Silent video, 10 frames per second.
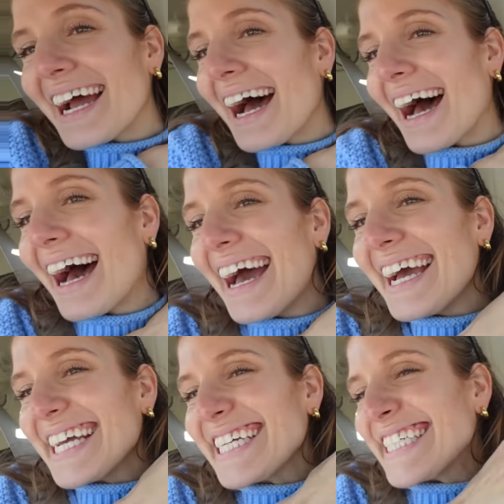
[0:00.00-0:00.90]

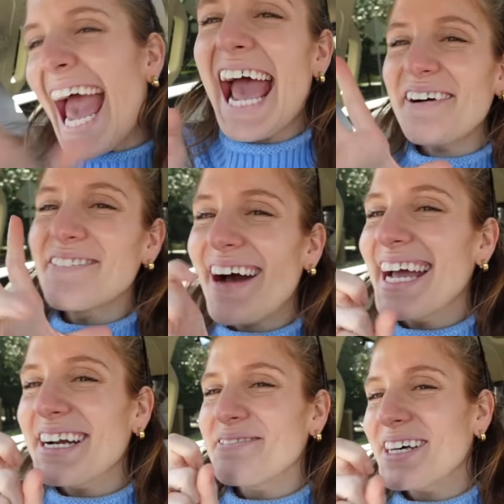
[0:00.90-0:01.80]
I can't
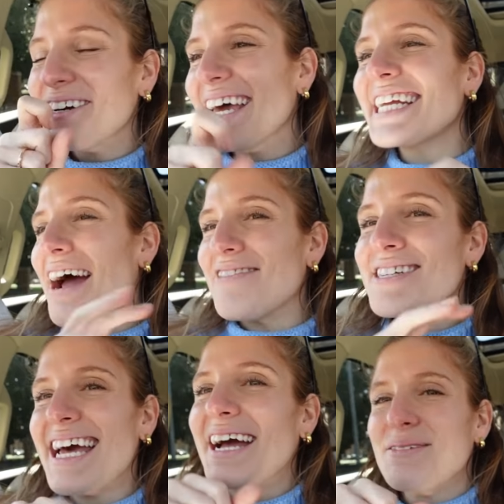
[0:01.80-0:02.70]
wait. I'm literally never
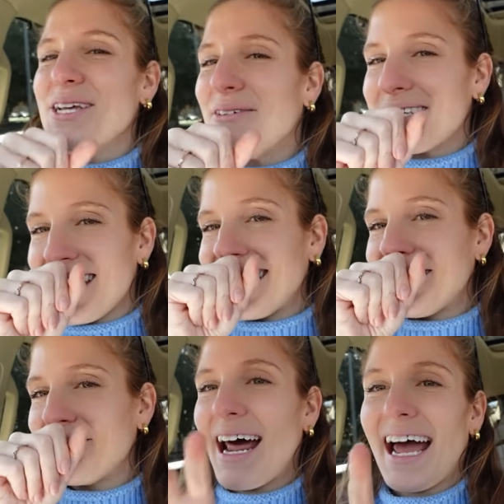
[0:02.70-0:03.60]
say I'm so excited,
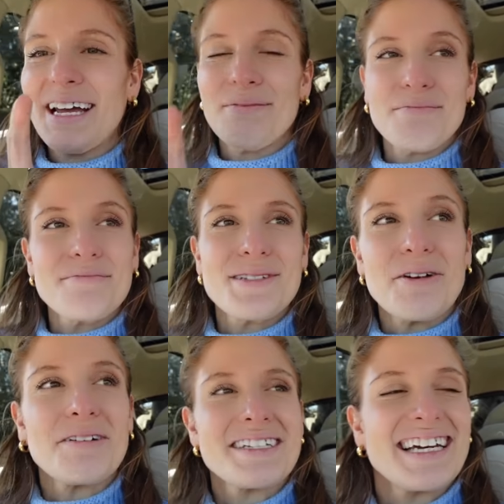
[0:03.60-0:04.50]
but I am
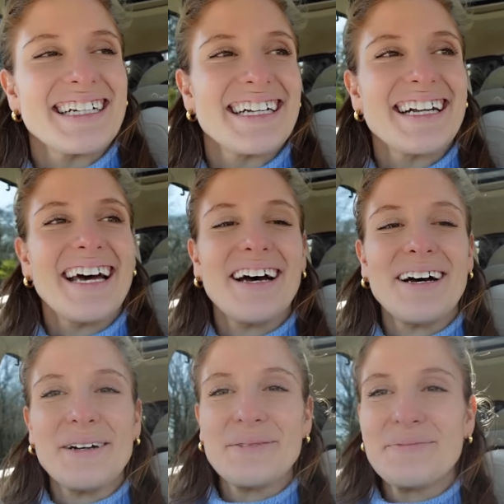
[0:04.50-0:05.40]
so excited. It
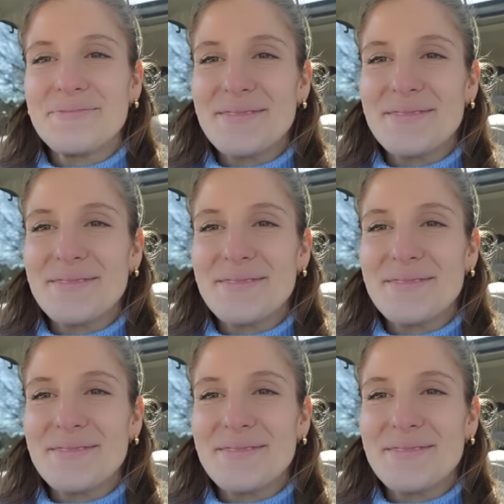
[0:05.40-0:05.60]
um, is.